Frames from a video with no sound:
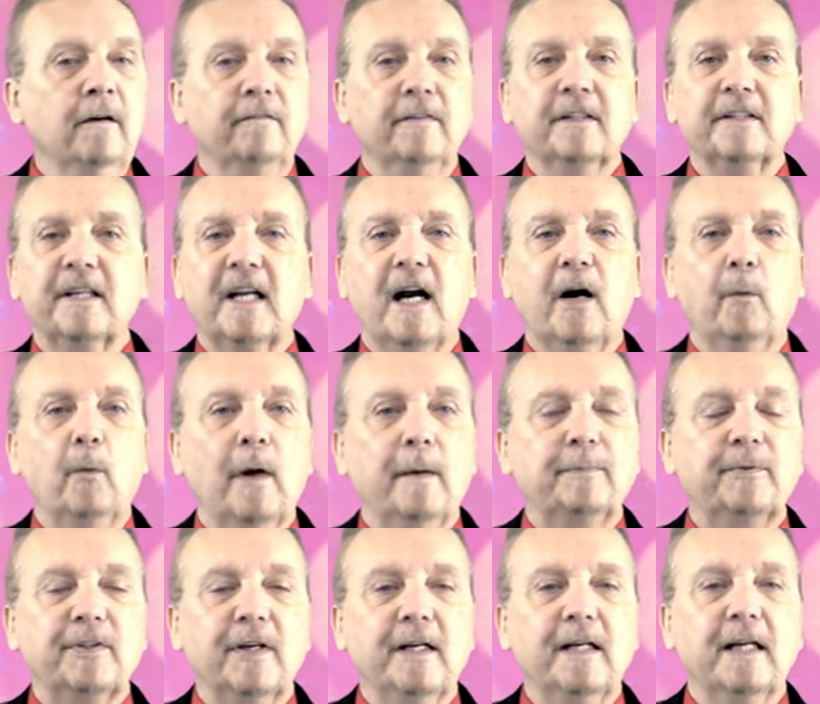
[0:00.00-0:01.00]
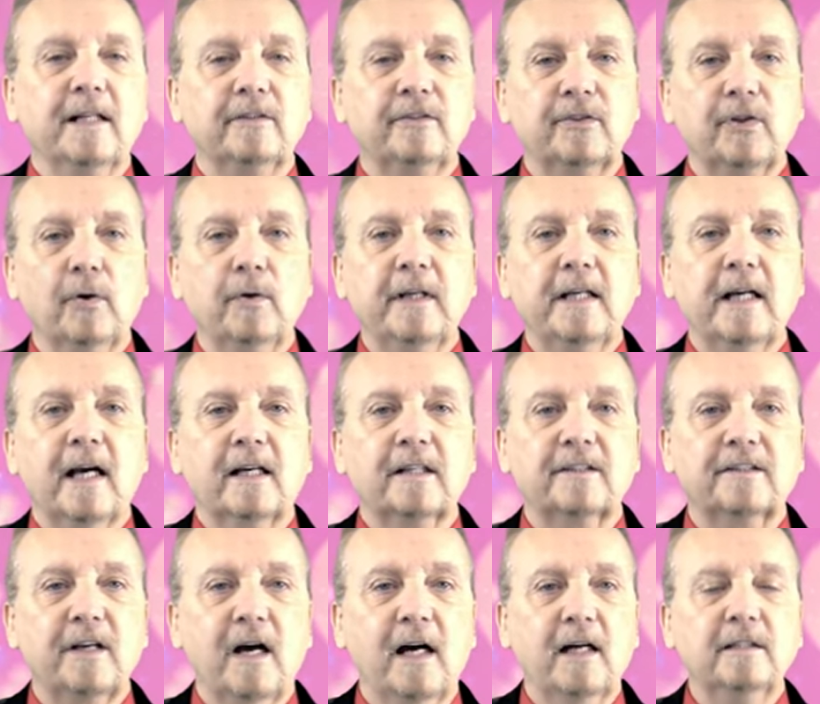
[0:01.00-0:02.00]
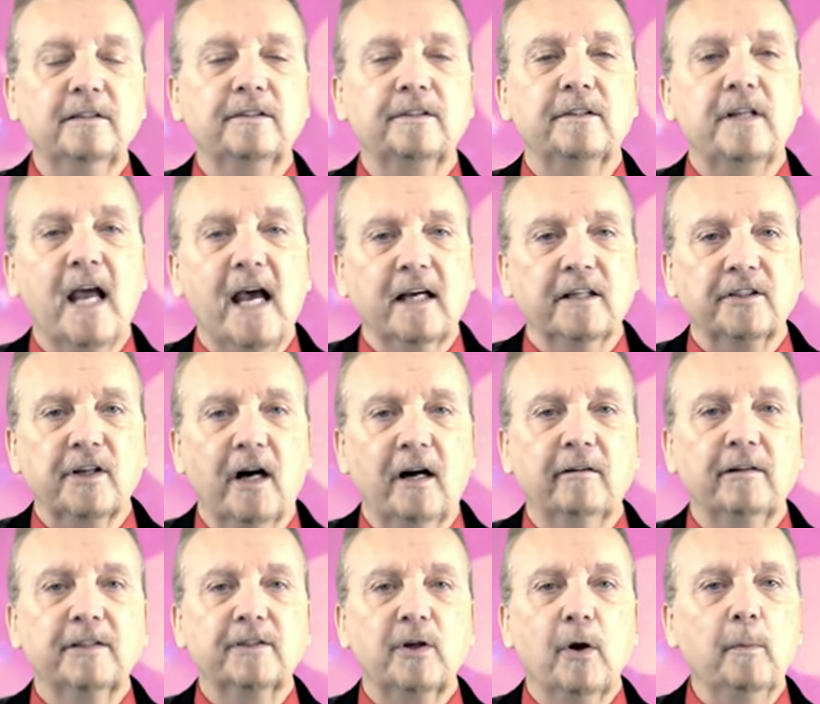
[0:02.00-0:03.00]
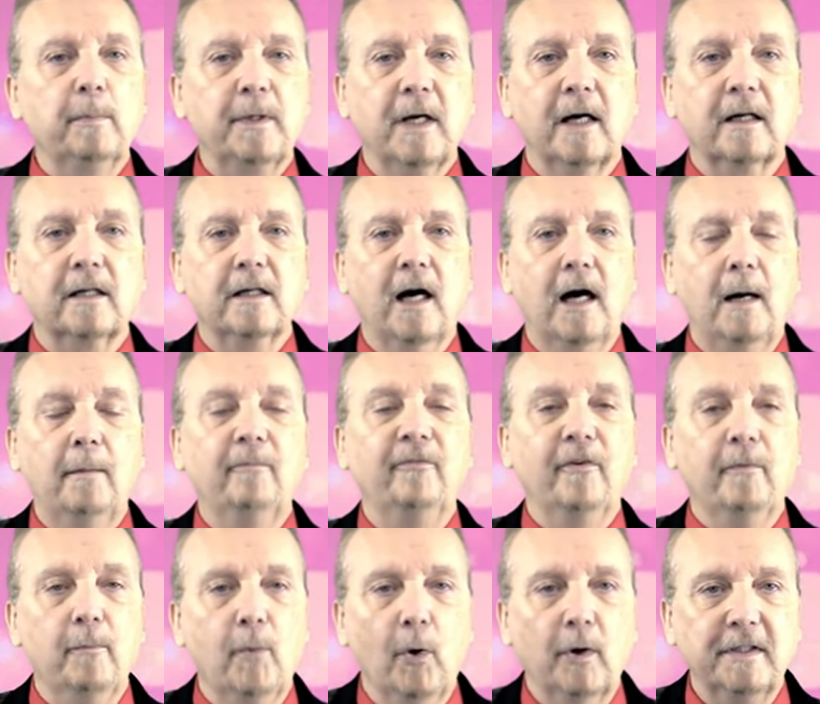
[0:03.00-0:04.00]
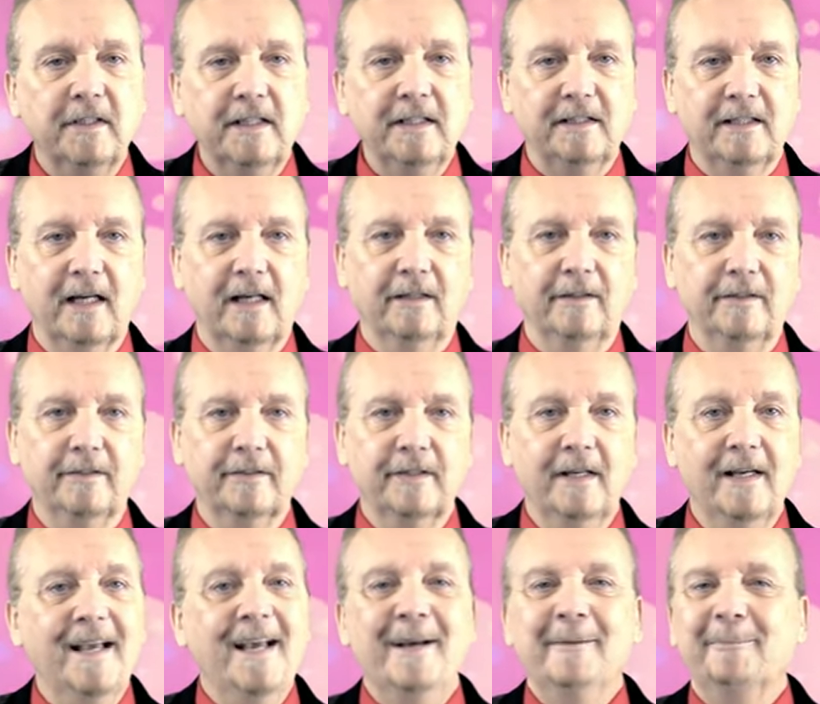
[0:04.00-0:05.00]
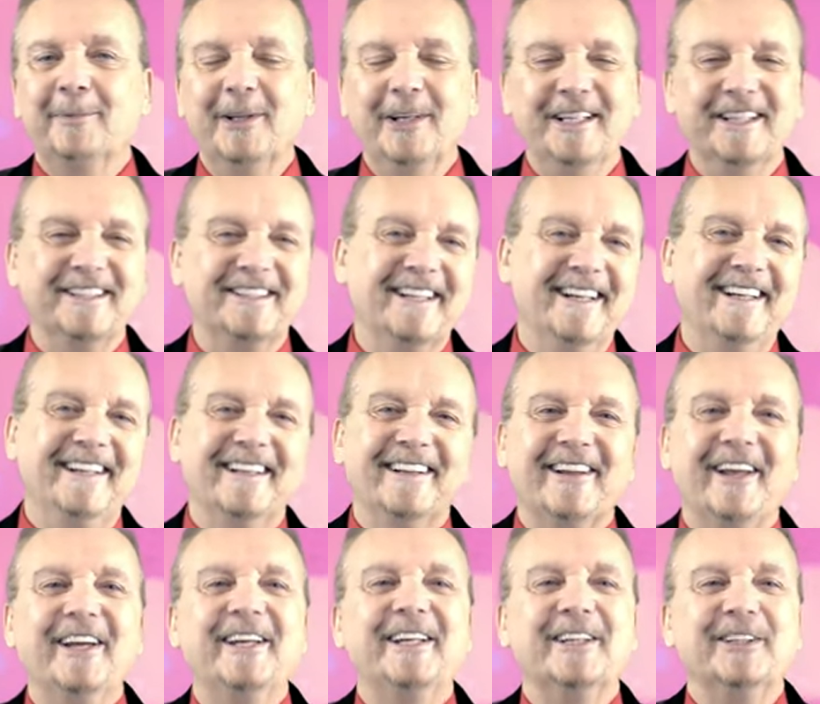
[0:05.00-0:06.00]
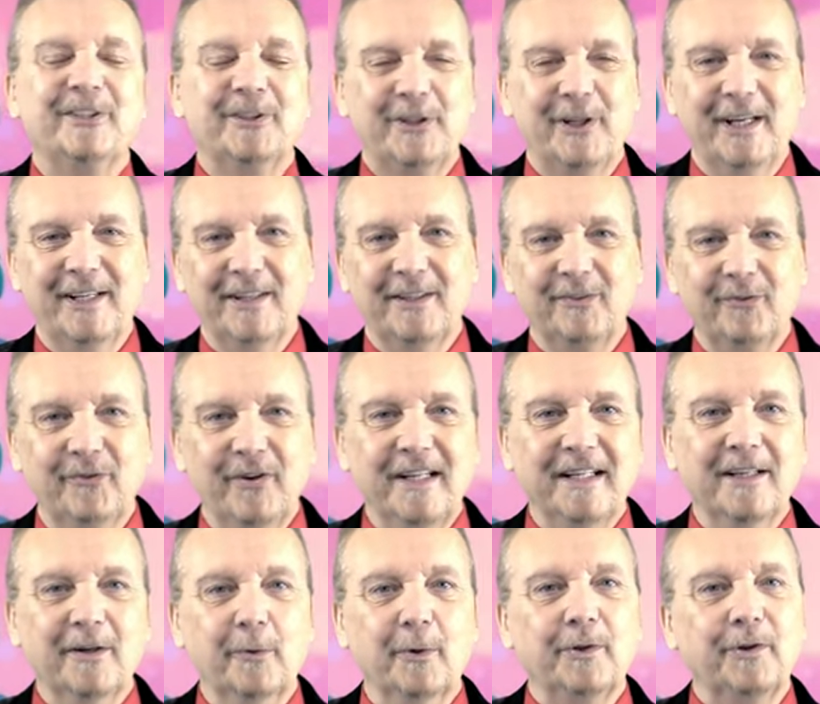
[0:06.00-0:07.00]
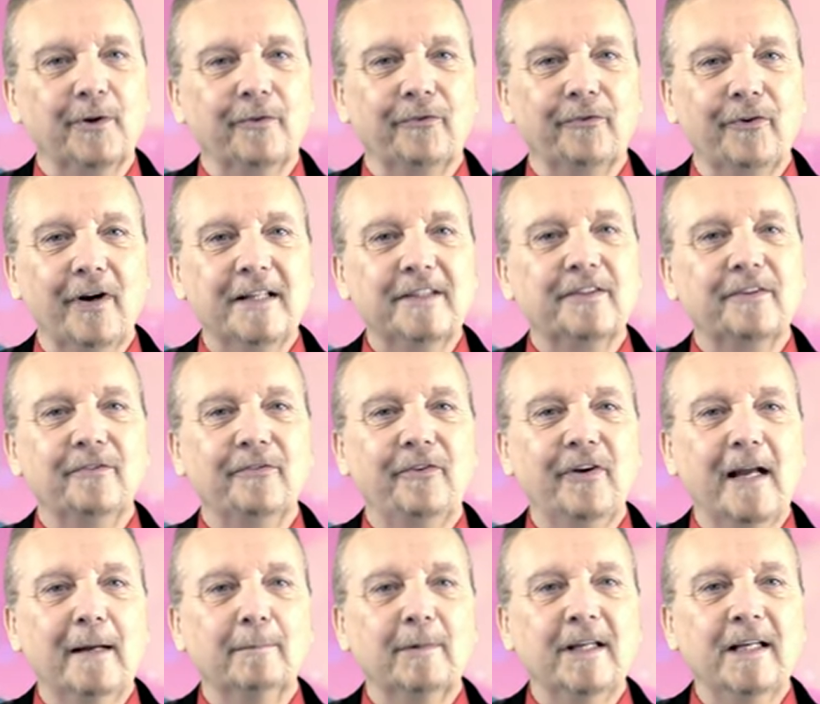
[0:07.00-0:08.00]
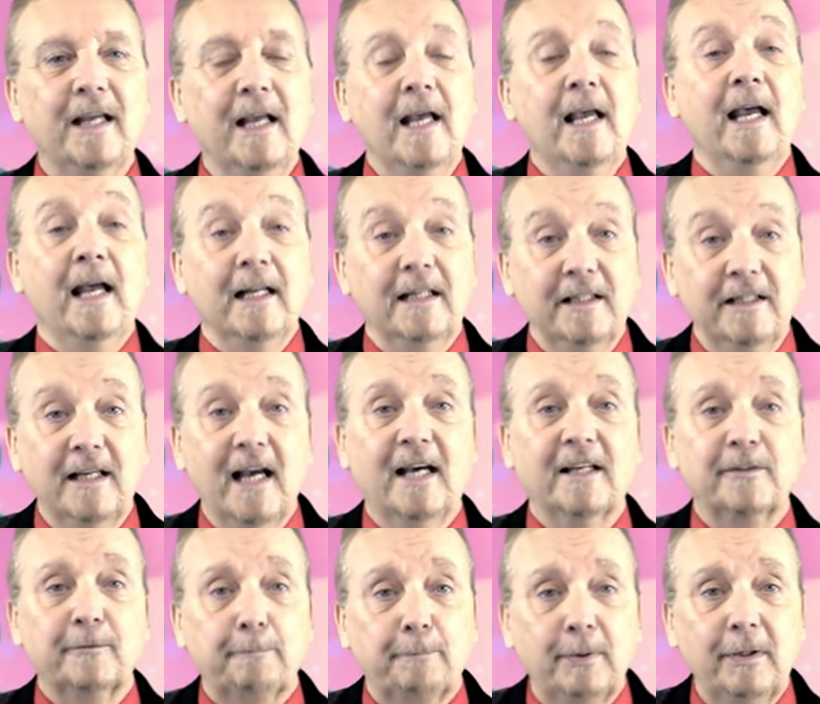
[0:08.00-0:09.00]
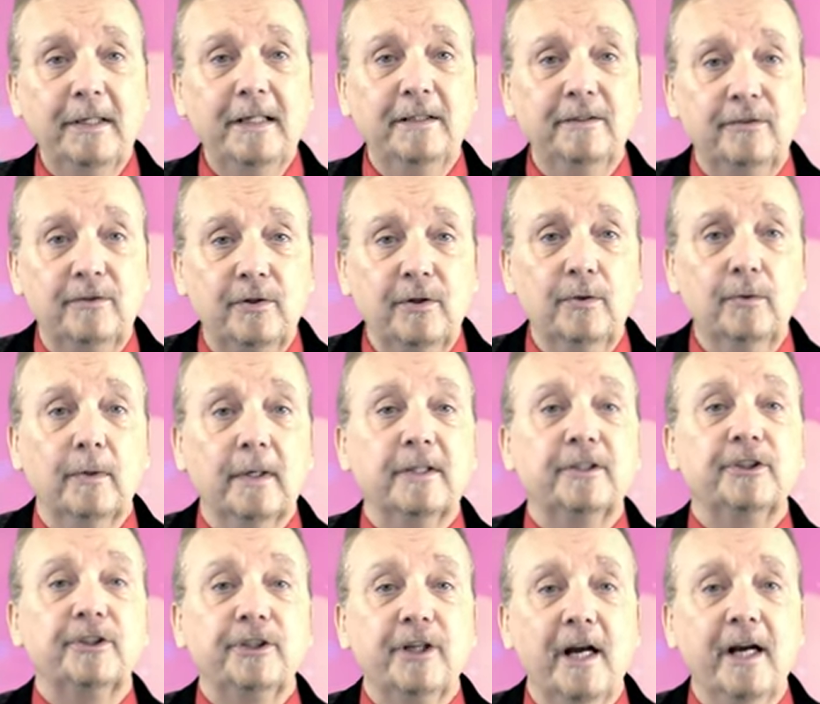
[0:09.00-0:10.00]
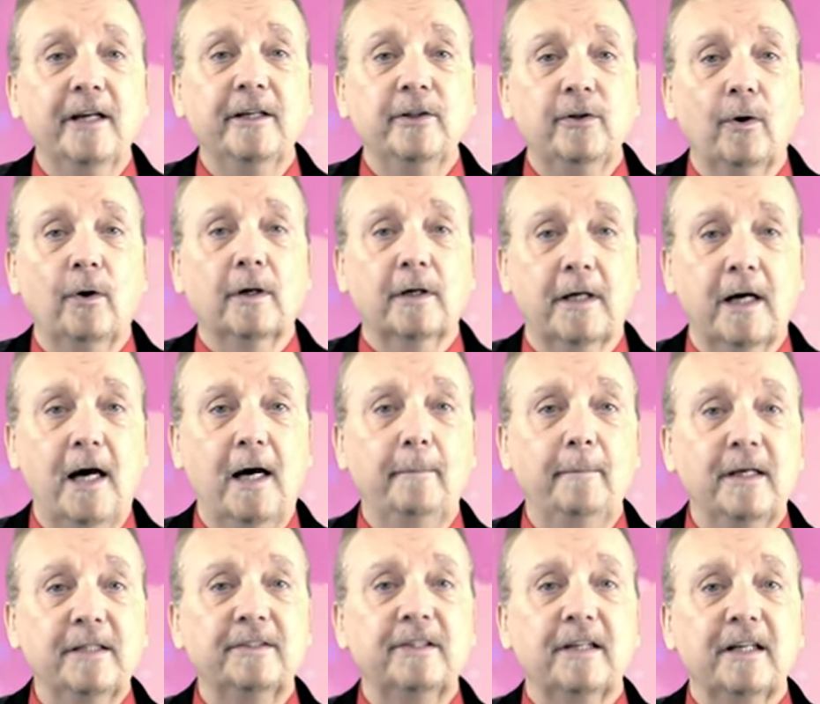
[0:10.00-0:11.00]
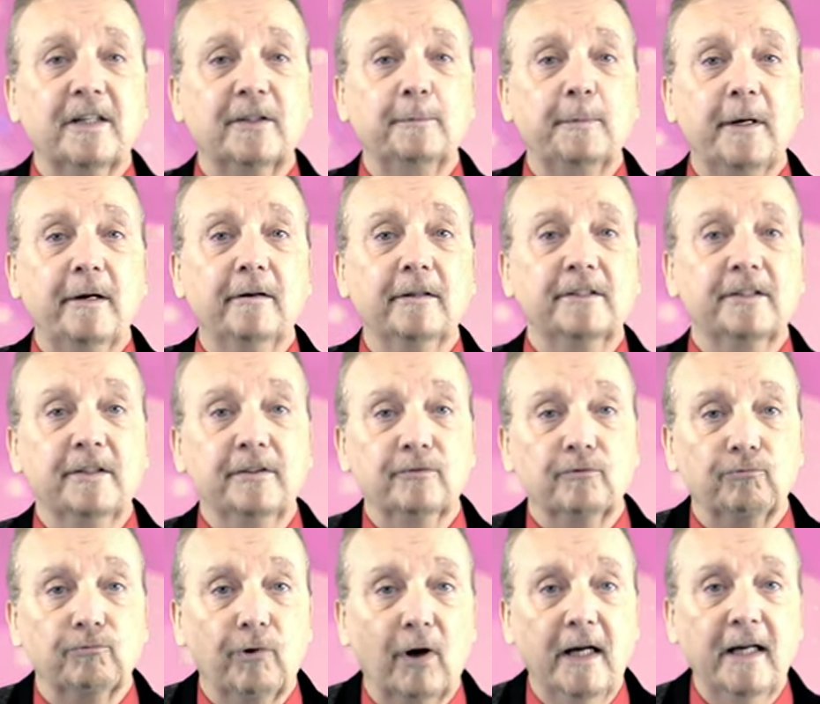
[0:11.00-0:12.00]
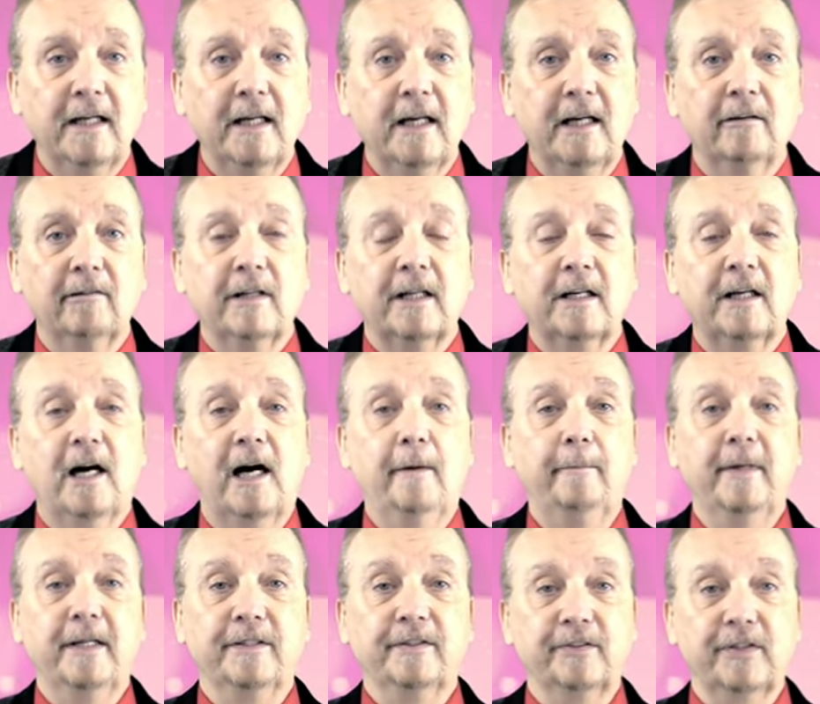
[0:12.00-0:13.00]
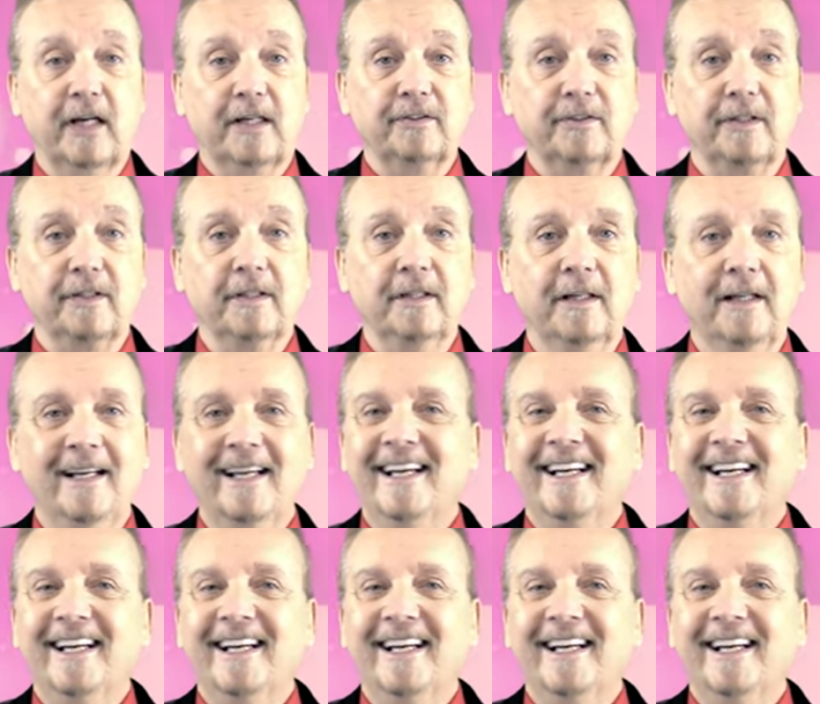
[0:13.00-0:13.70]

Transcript: Visit our website at zodiacsigns-horoscope.com for more details. Please like and share this video with your friends and family. And yes, please do share your comments and experiences right here in the comments section.